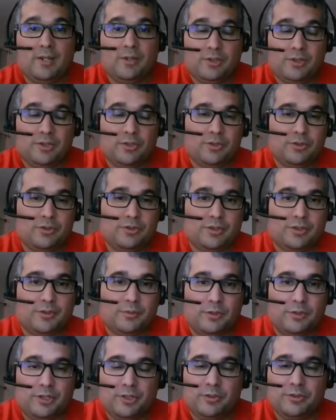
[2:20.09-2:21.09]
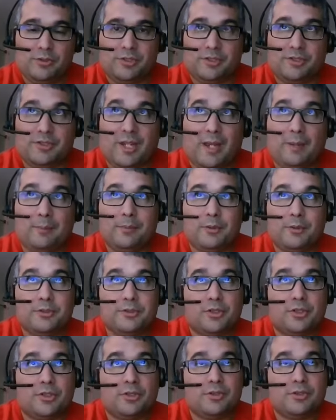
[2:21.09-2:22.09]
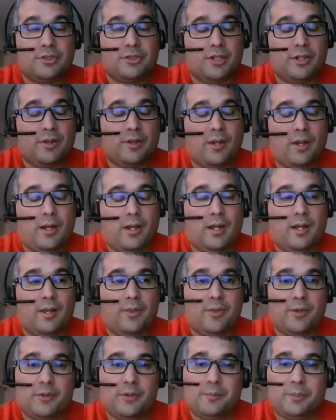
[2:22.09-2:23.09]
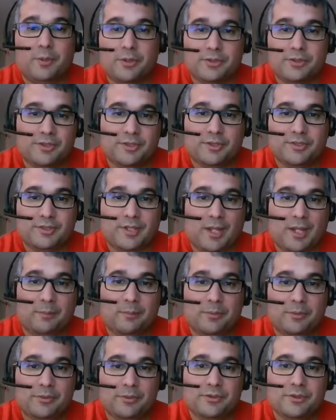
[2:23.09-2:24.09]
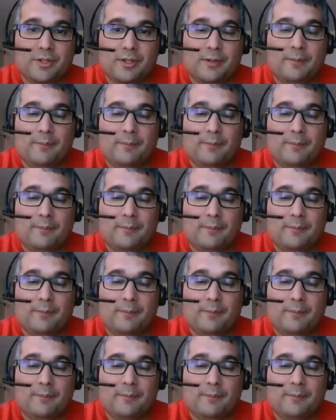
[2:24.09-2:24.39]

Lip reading: You use it when you use examples, you're using third person examples,